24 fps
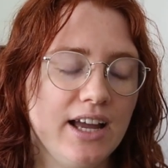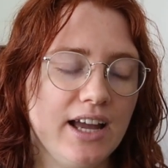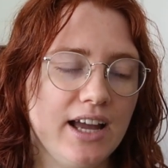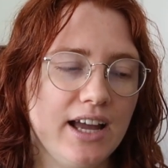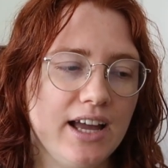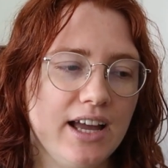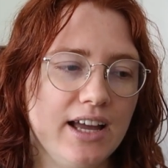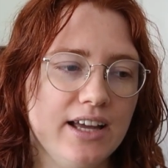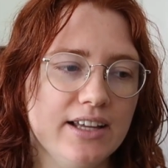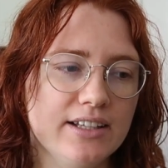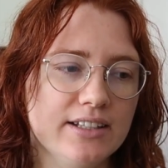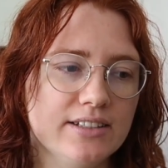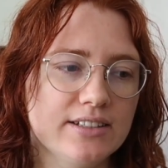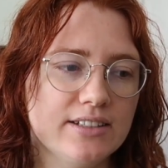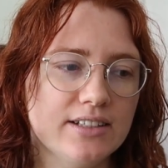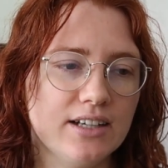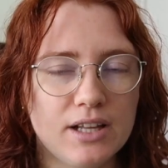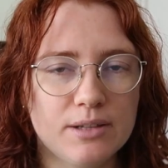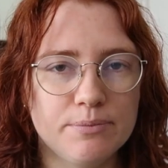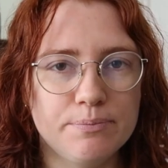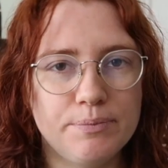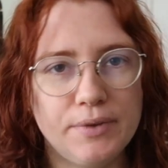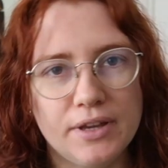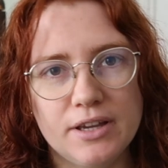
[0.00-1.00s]
And
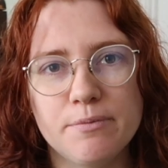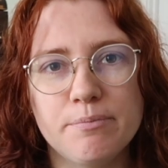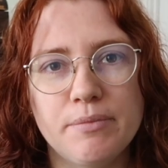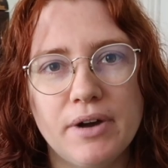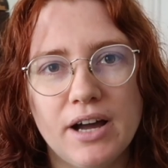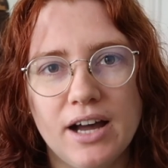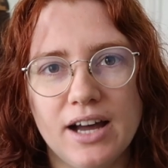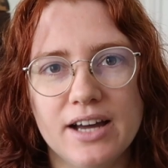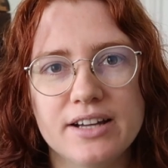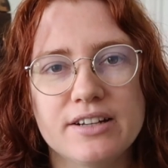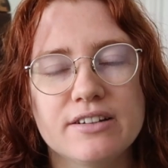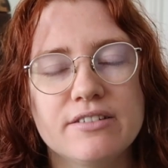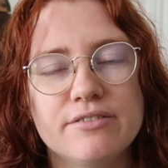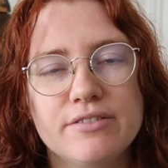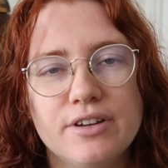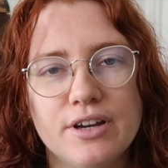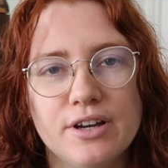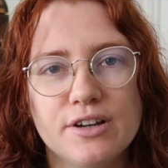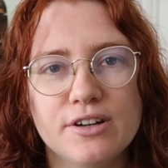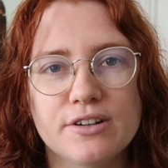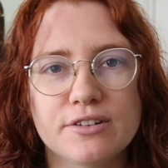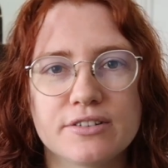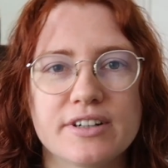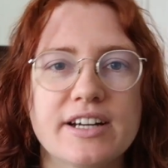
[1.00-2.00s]
a big part of
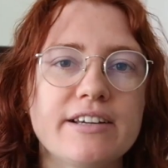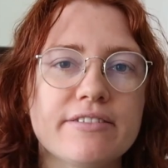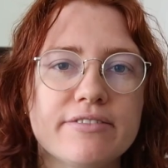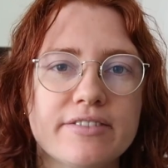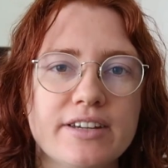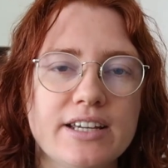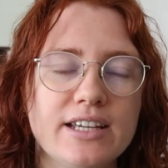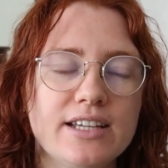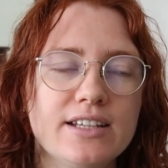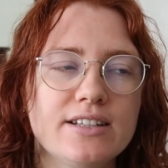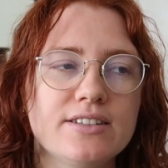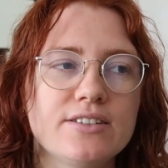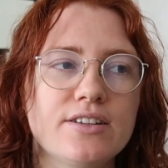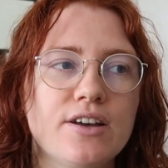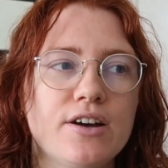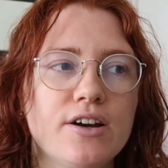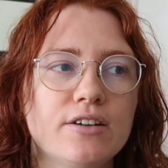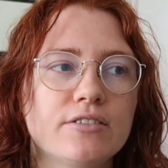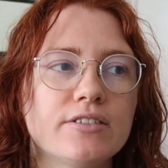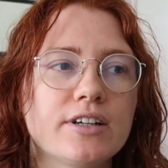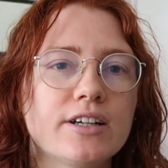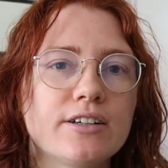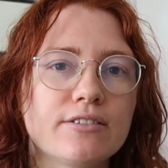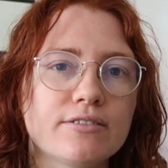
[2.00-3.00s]
her grief is her
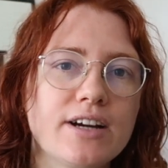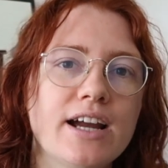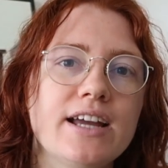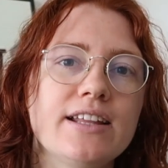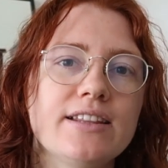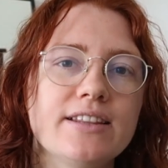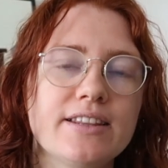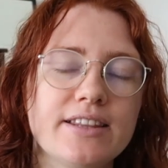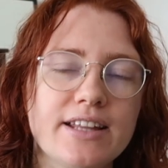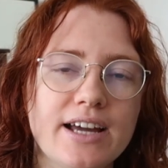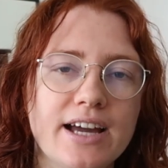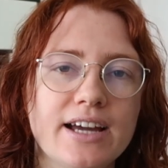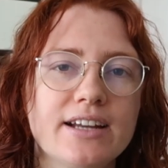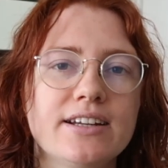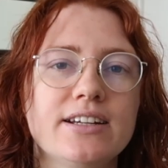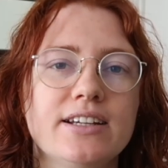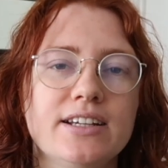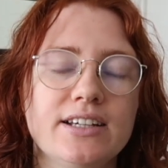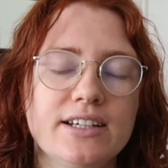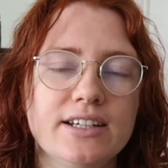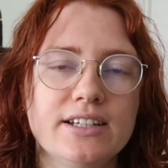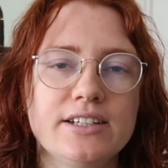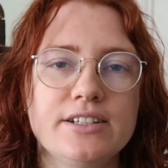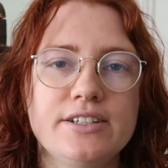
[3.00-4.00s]
regret that
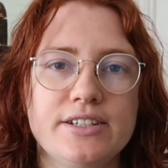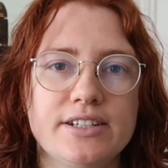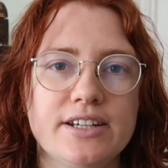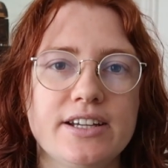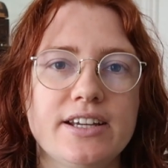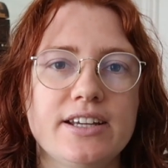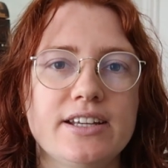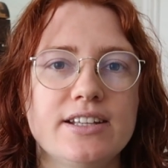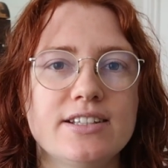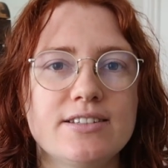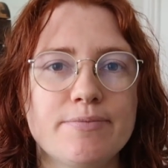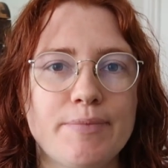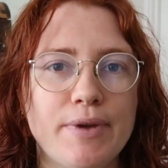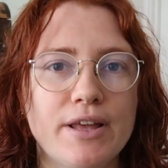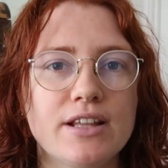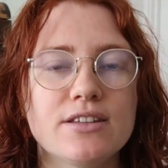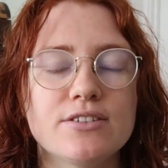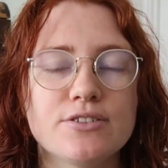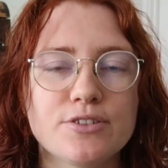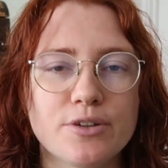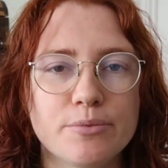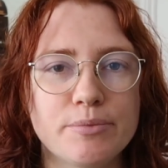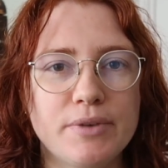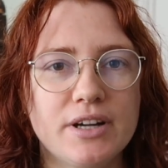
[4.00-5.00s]
she spent
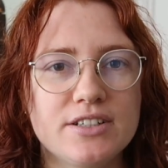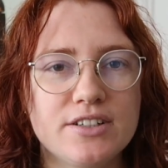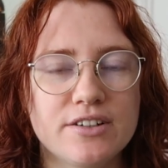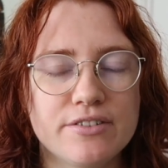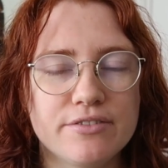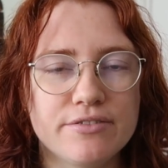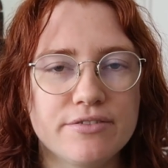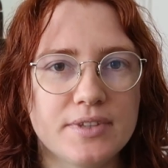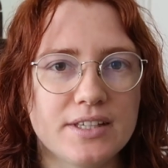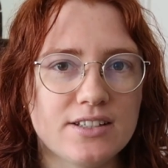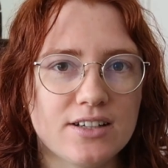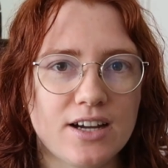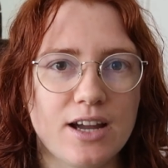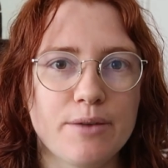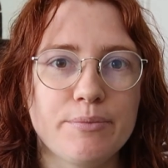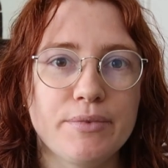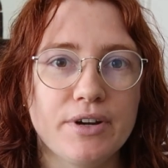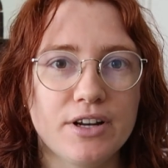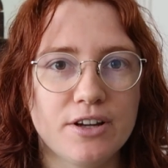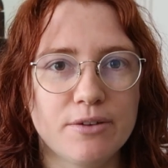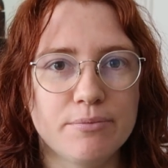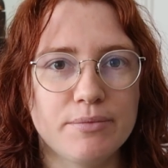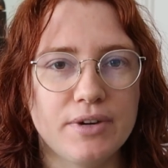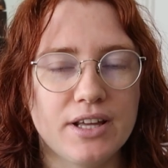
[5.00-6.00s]
so much of the time
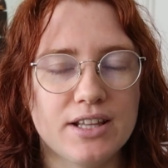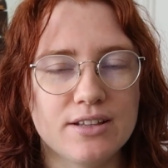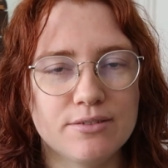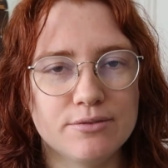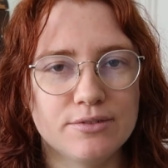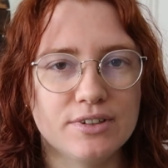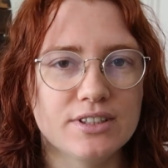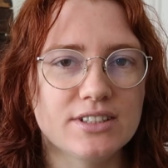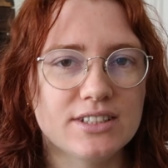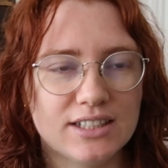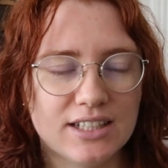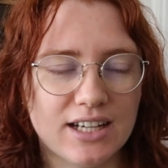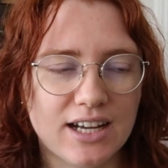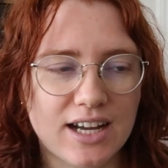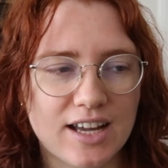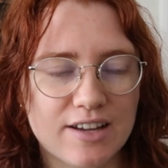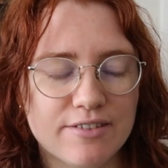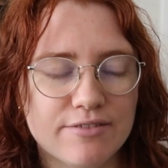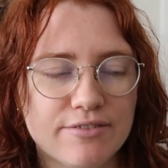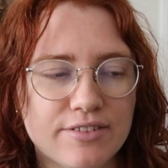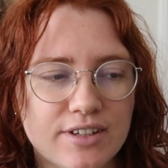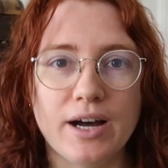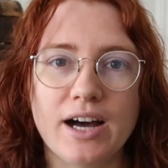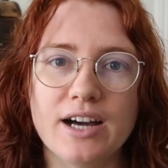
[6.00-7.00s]
when her mother was
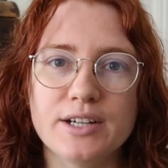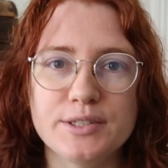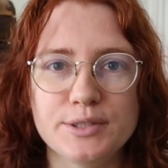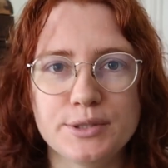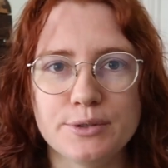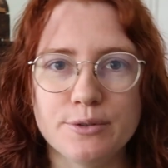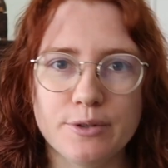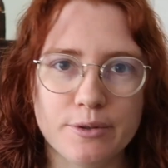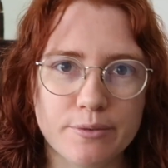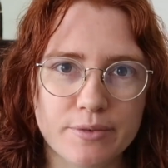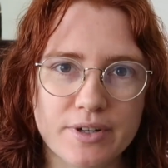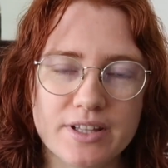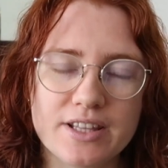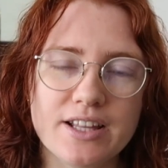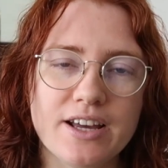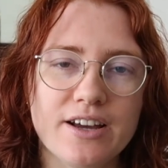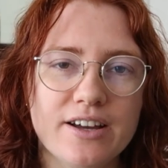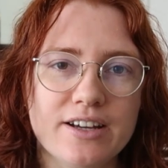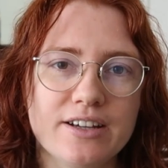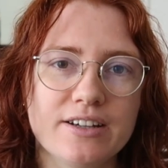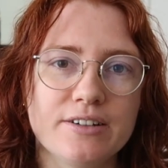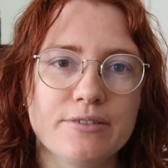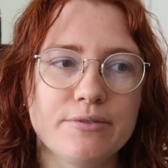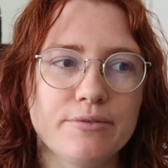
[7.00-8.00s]
alive arguing with
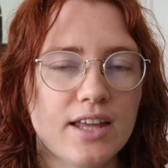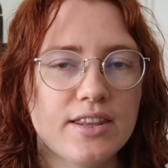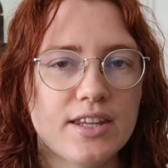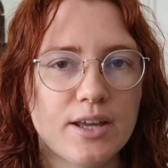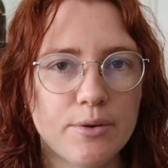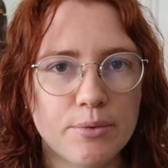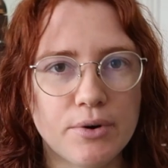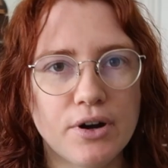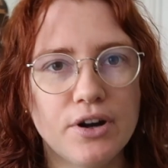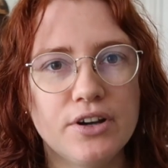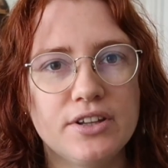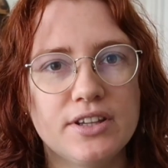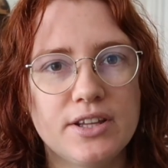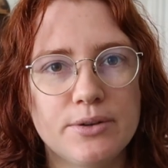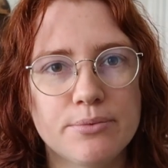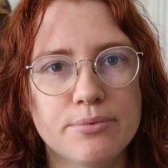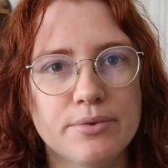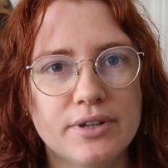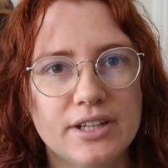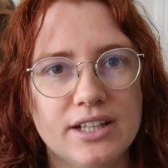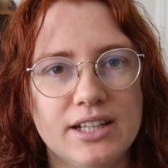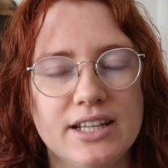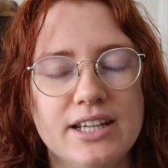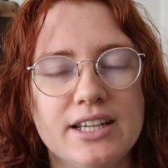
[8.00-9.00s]
her, and they were only
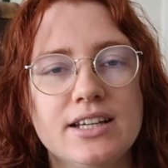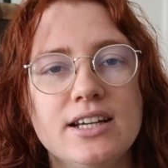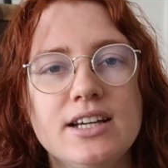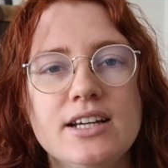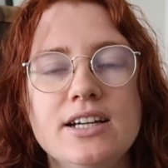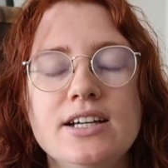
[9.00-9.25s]
really